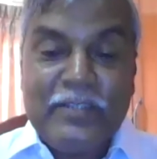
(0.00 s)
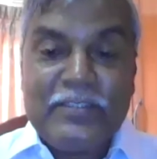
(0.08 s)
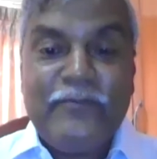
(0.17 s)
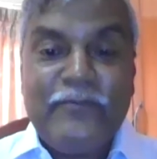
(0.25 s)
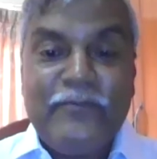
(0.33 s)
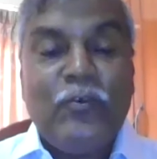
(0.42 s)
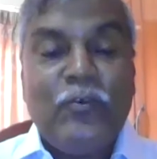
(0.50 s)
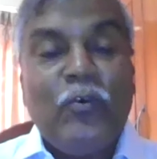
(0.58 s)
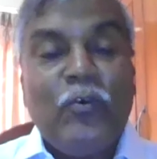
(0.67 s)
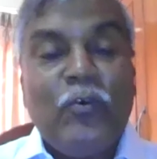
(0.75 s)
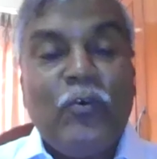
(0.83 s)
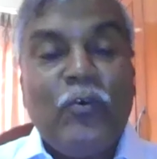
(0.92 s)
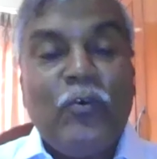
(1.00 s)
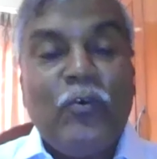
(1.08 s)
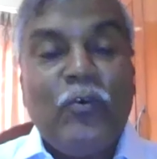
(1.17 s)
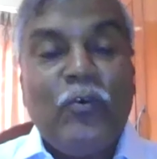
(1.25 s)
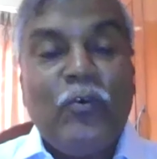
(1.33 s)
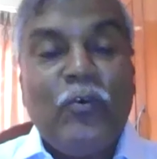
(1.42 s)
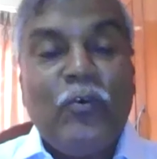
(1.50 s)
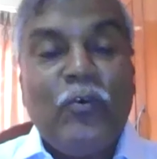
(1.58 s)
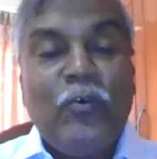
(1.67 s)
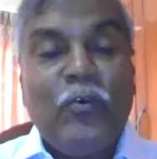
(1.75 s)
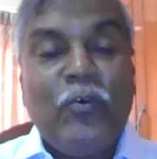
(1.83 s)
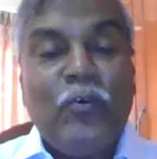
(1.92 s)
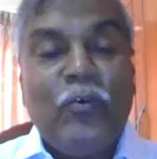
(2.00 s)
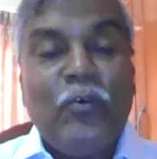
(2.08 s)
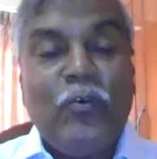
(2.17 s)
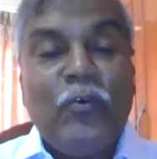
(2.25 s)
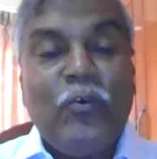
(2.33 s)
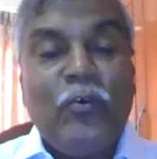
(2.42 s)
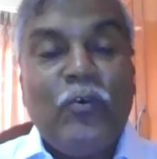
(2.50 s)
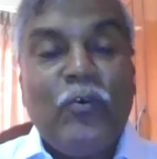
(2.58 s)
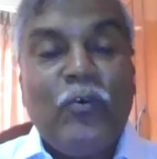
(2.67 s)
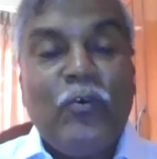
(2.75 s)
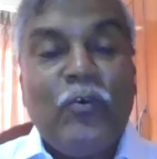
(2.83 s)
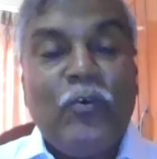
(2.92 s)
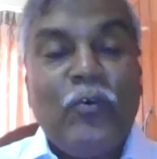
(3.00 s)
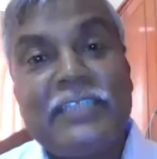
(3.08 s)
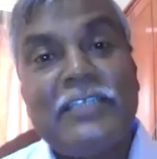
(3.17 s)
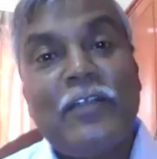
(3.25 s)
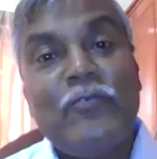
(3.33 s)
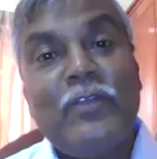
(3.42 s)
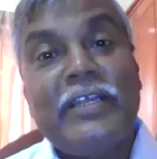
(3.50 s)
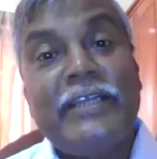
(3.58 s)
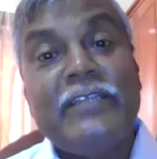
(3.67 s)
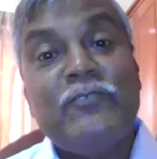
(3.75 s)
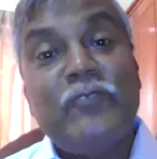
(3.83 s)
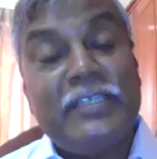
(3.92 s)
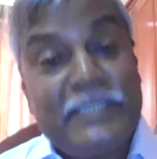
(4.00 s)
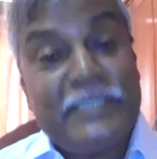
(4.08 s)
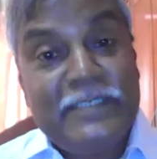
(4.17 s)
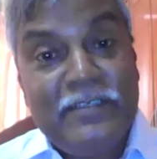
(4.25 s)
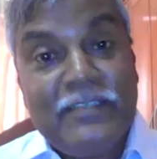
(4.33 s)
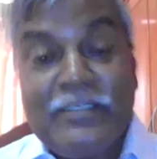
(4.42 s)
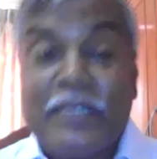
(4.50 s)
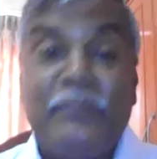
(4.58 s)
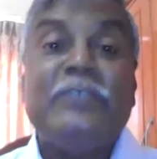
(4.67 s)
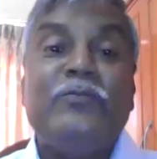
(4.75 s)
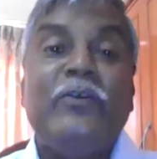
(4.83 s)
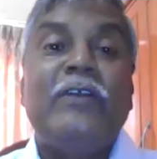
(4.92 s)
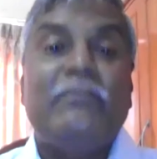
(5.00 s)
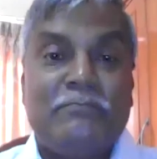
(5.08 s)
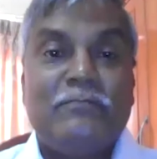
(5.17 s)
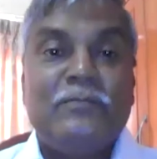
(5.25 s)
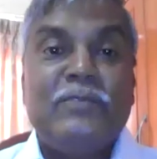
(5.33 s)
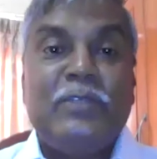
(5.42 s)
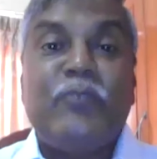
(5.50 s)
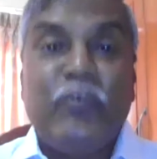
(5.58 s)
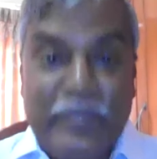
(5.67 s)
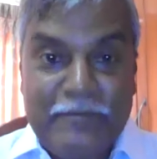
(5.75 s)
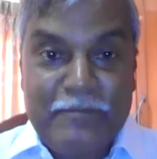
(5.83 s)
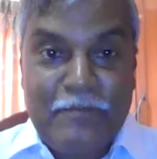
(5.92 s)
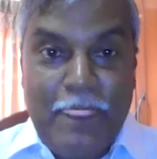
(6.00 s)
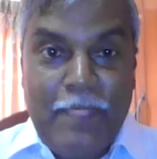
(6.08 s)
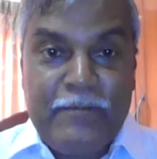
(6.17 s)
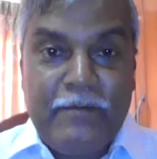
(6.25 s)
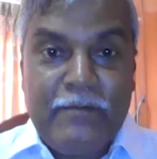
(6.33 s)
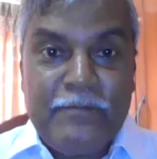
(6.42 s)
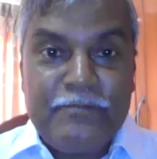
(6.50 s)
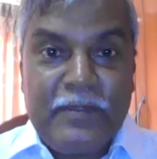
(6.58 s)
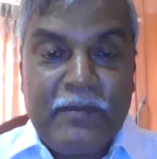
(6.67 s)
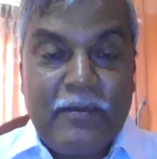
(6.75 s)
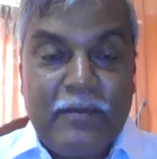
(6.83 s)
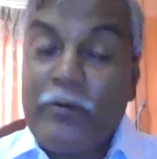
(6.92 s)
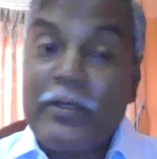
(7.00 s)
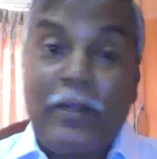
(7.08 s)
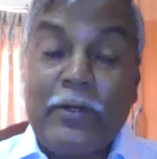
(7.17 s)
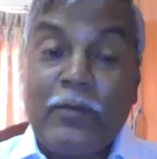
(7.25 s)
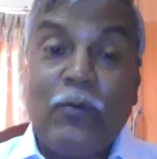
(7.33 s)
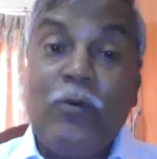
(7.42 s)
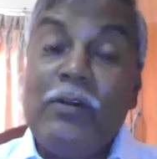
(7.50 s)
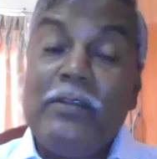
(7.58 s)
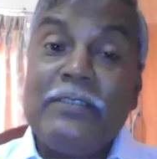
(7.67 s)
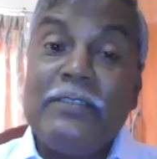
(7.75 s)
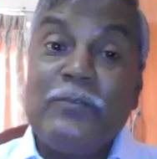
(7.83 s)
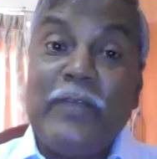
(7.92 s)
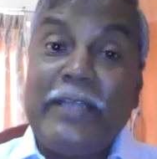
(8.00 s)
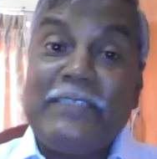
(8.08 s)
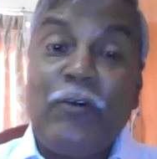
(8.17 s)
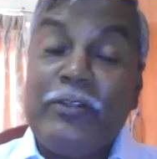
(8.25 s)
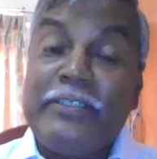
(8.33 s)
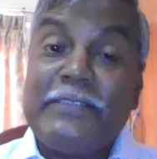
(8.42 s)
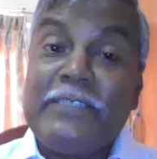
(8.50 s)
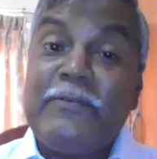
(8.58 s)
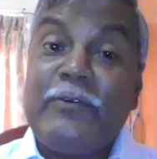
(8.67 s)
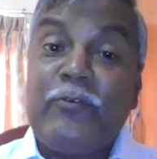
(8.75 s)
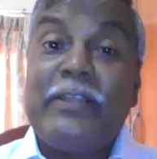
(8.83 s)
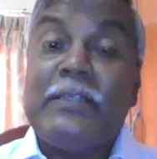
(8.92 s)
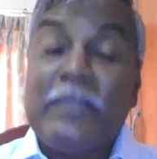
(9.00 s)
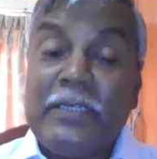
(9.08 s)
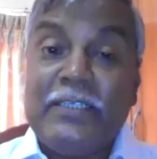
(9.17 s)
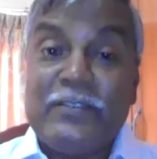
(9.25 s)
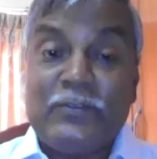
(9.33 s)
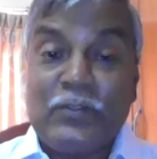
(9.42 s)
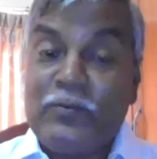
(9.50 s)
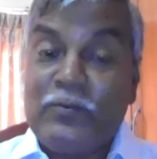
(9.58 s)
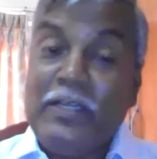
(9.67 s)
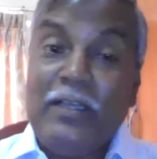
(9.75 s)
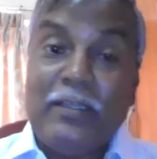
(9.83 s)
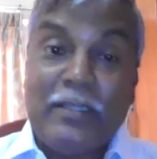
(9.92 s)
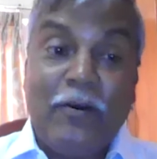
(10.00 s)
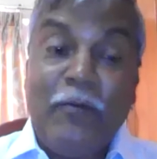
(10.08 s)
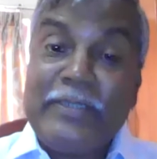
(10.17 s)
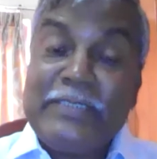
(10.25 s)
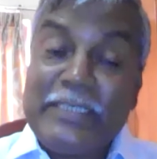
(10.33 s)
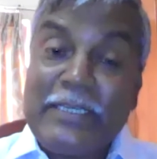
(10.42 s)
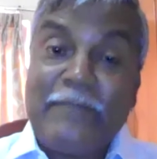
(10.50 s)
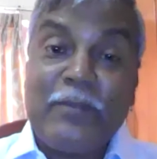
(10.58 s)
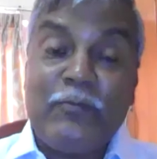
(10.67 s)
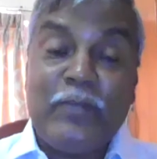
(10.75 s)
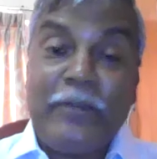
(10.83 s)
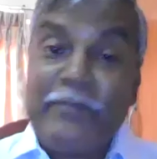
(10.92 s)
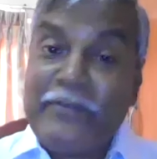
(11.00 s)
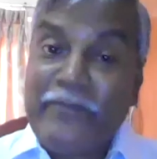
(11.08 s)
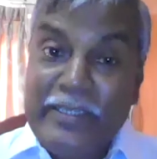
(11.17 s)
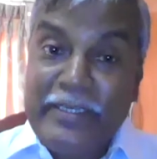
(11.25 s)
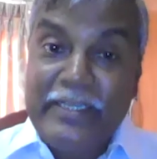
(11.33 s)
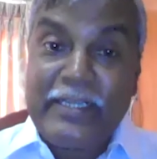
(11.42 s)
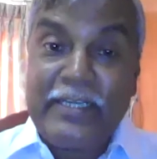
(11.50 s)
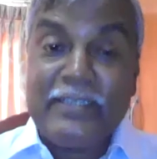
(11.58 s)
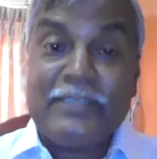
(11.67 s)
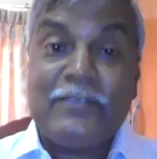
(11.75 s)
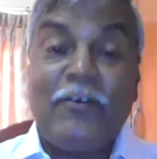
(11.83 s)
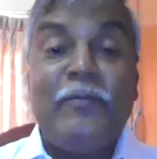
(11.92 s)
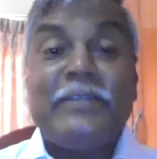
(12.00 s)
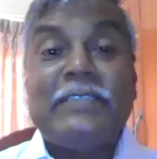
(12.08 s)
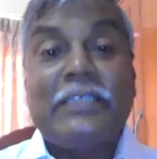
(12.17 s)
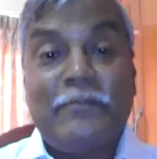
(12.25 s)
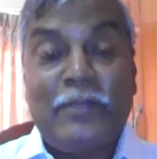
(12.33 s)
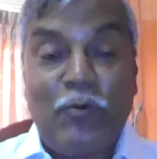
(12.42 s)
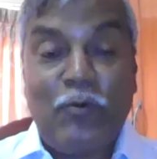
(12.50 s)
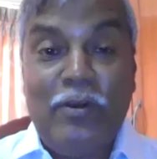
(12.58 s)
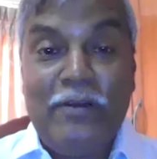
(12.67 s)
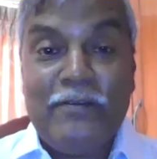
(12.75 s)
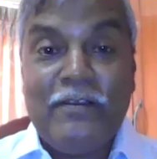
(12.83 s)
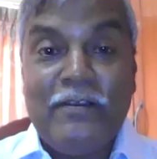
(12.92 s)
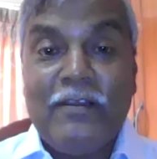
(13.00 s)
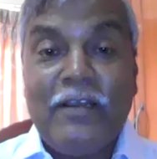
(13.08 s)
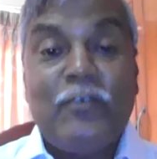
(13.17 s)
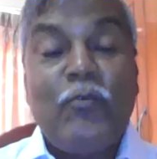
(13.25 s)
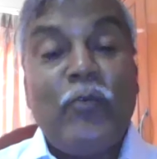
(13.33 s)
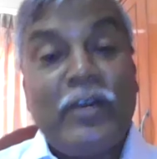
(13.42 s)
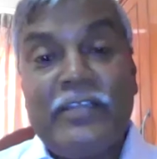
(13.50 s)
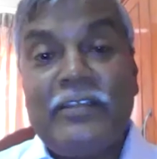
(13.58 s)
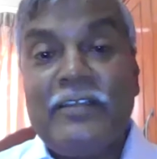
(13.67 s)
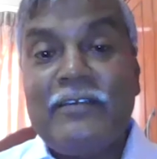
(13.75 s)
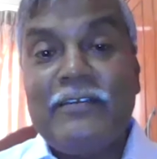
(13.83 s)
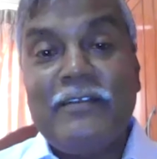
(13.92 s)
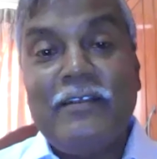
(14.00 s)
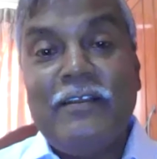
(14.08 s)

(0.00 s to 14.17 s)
So if you know that uh, this year it is 25 and next year we are getting 23, that means you are improving. Hmm. Now, our, our goal is to achieve all these things by 2030. So the government set up the, we have defined the indicators, the government set up the goal and we're working it.